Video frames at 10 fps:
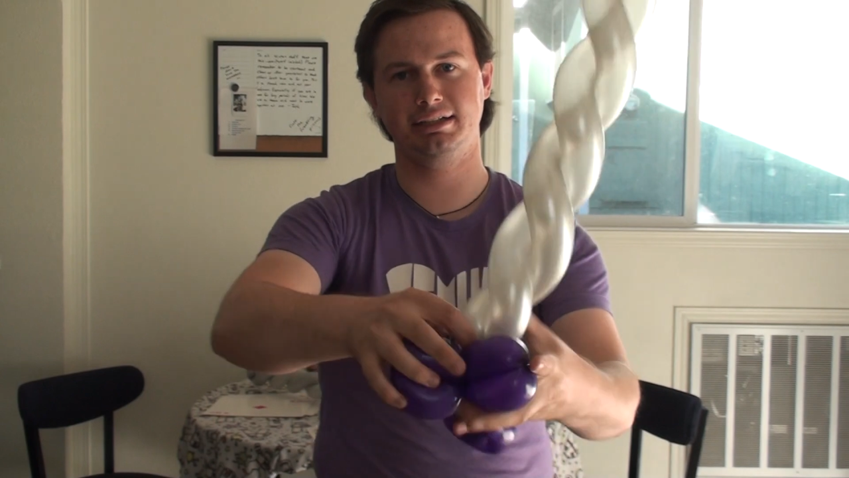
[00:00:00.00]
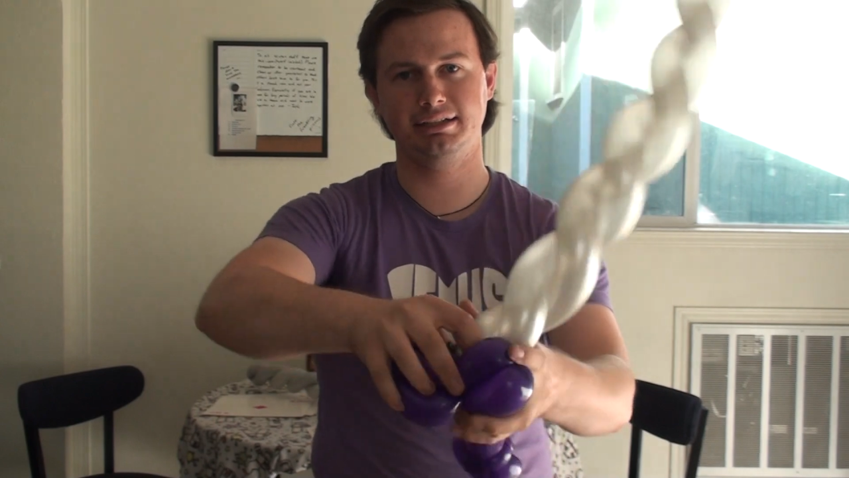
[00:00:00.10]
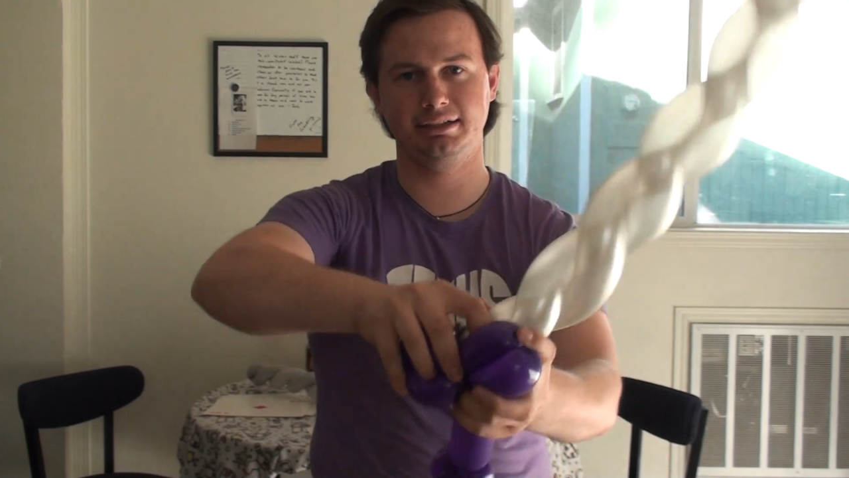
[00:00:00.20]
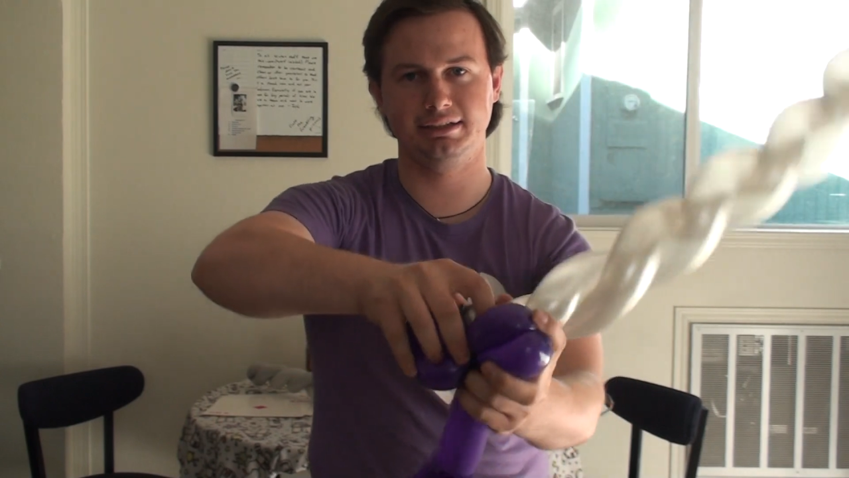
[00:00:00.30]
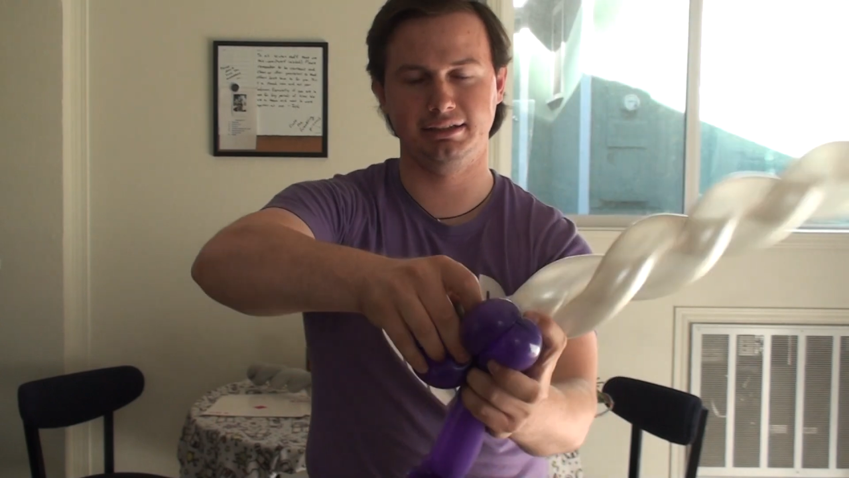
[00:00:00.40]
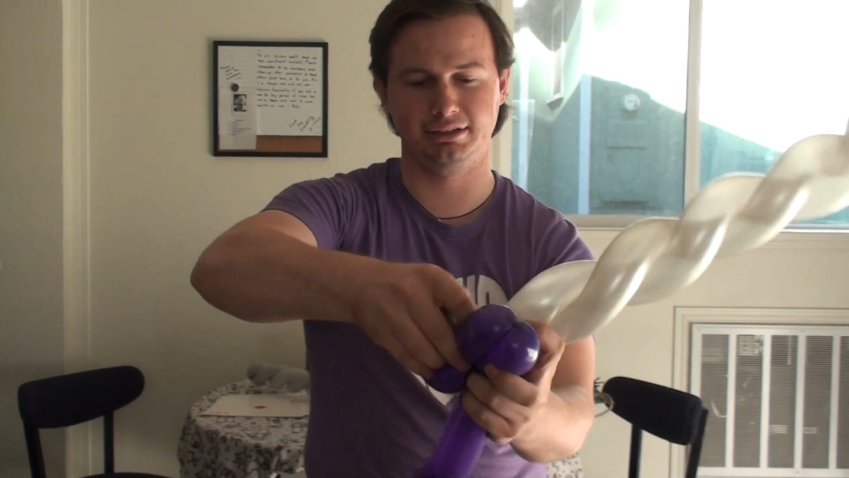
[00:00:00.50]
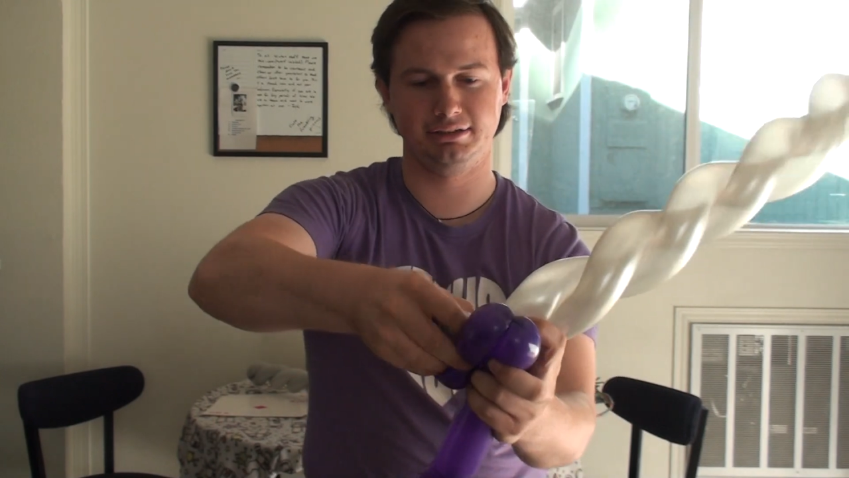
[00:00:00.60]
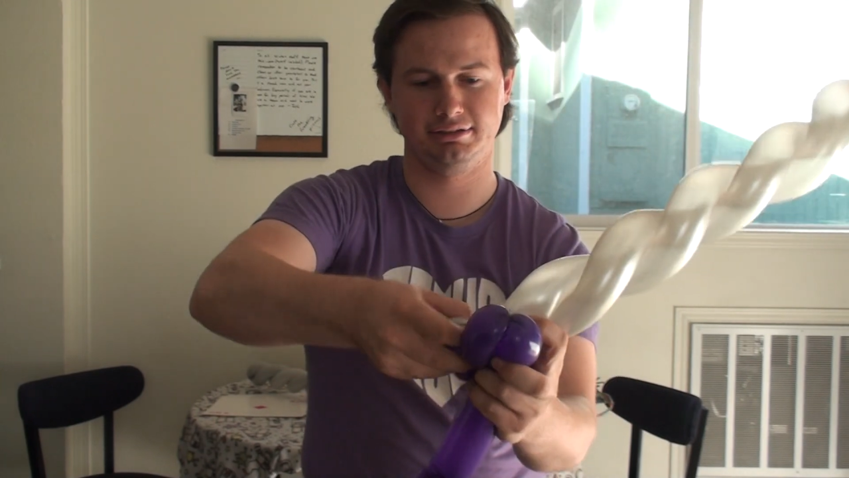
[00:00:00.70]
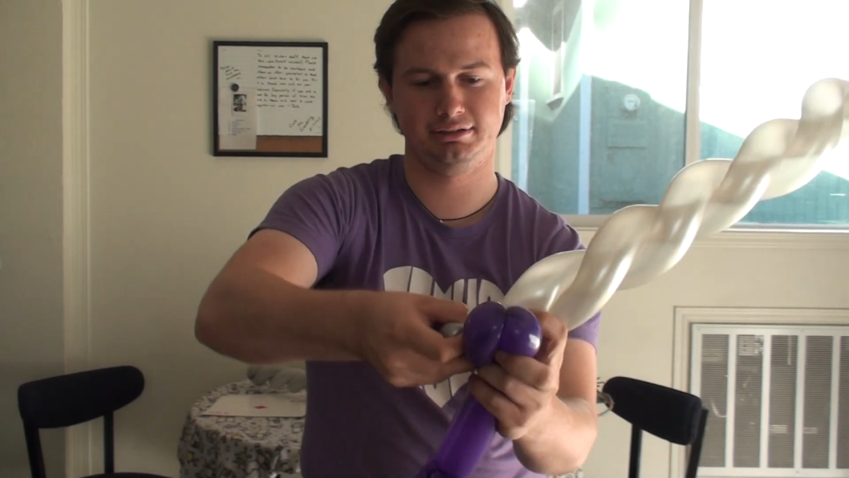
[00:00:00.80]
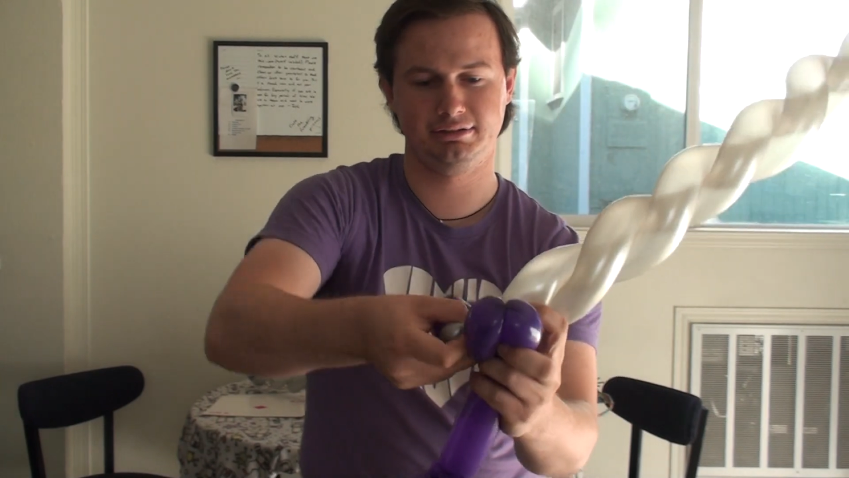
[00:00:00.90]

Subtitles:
it in here.